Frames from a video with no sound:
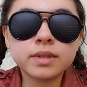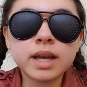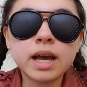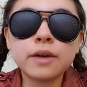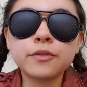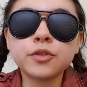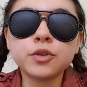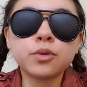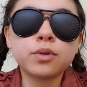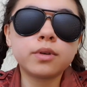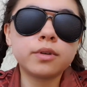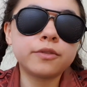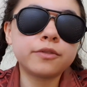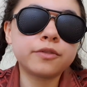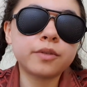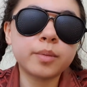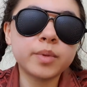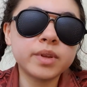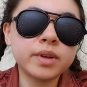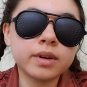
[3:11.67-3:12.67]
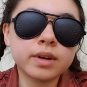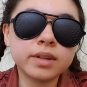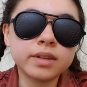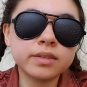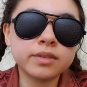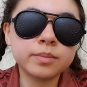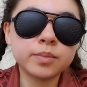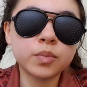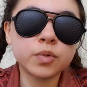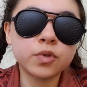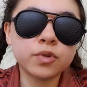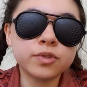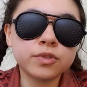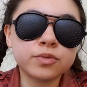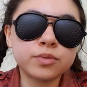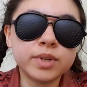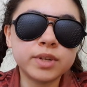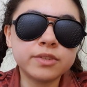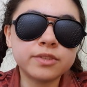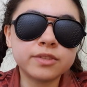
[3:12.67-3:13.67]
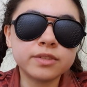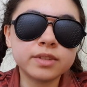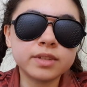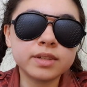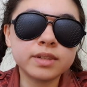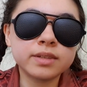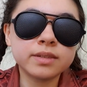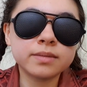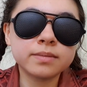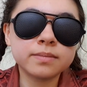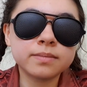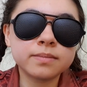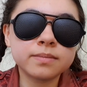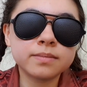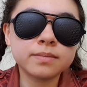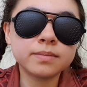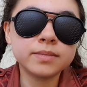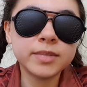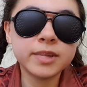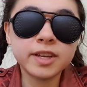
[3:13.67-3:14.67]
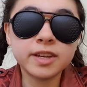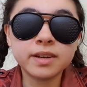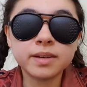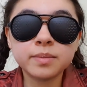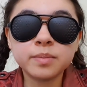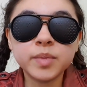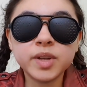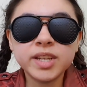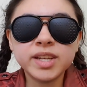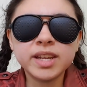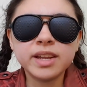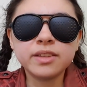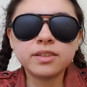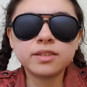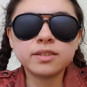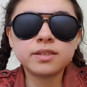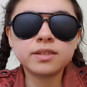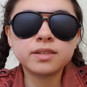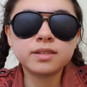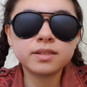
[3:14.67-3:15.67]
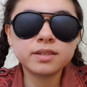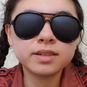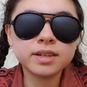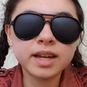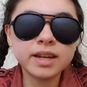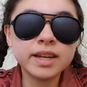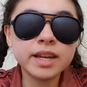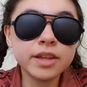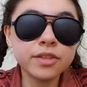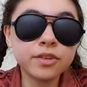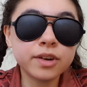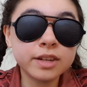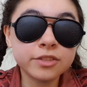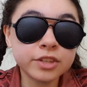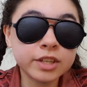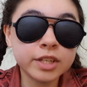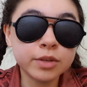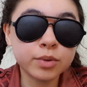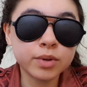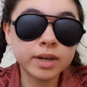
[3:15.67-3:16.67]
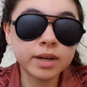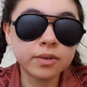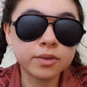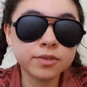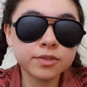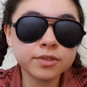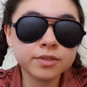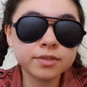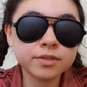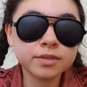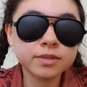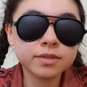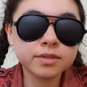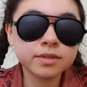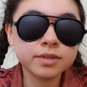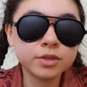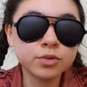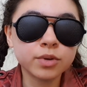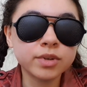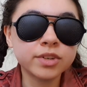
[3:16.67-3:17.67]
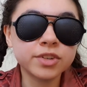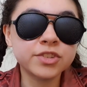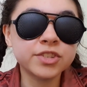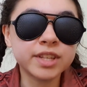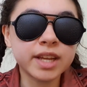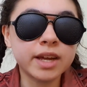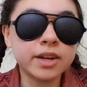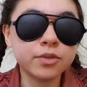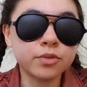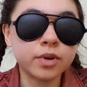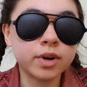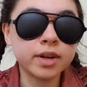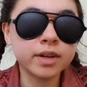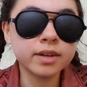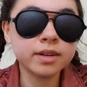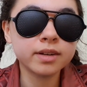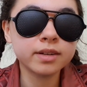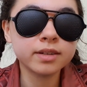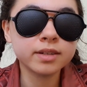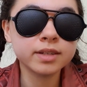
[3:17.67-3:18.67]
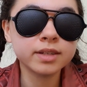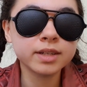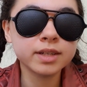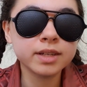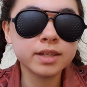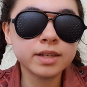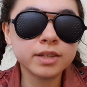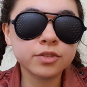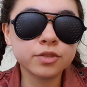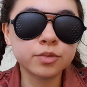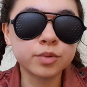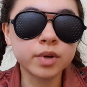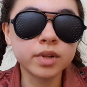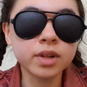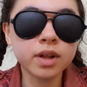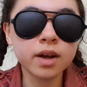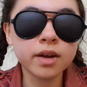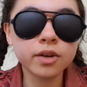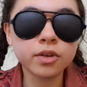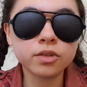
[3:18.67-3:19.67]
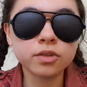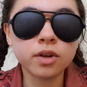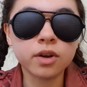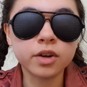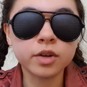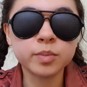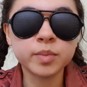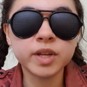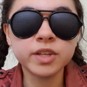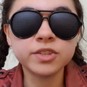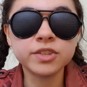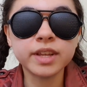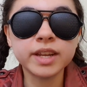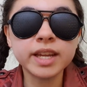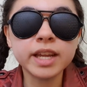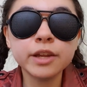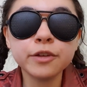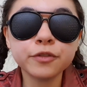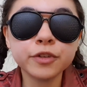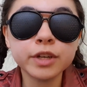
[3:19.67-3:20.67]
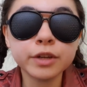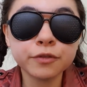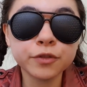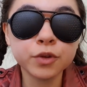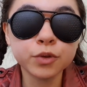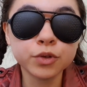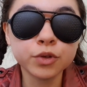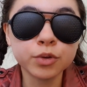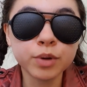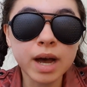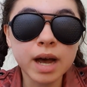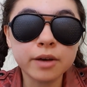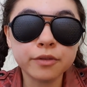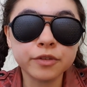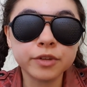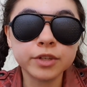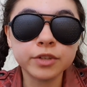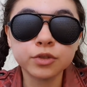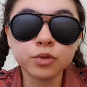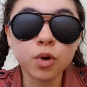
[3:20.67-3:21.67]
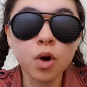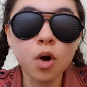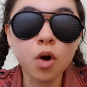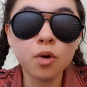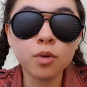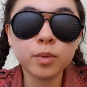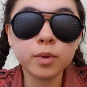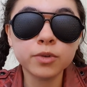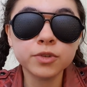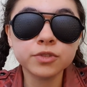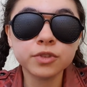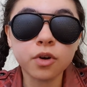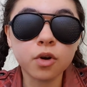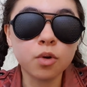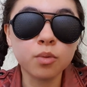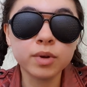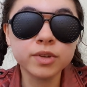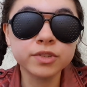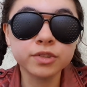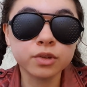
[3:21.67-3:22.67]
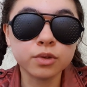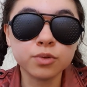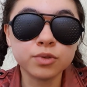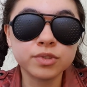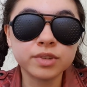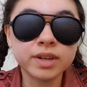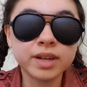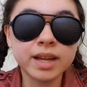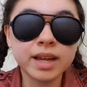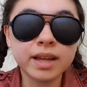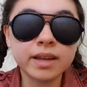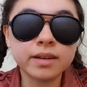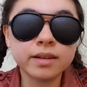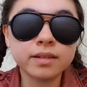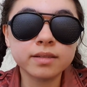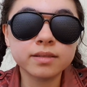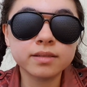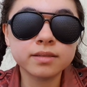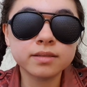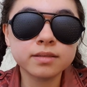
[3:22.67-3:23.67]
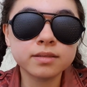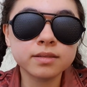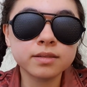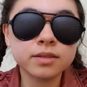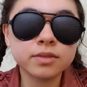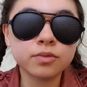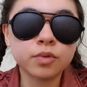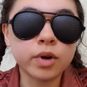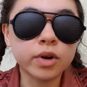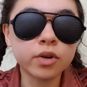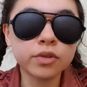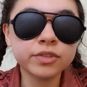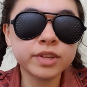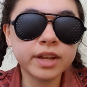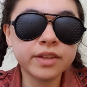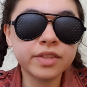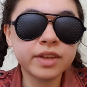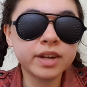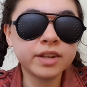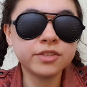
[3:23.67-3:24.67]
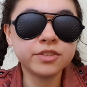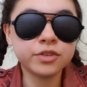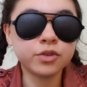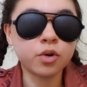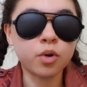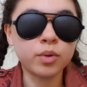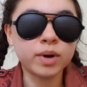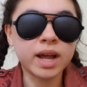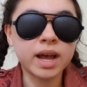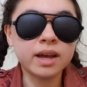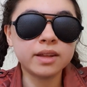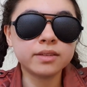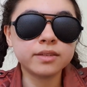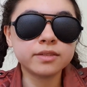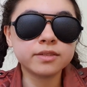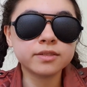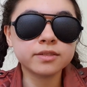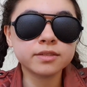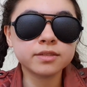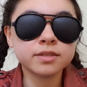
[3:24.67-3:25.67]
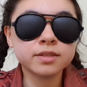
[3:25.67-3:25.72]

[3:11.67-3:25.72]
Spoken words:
Have you heard from the Island Boys recently? Yeah, me neither, and neither has anyone else. You understand, right? To rely on luck means that even if you do have it, you'll almost always lose it again. Why not take that into your own hands?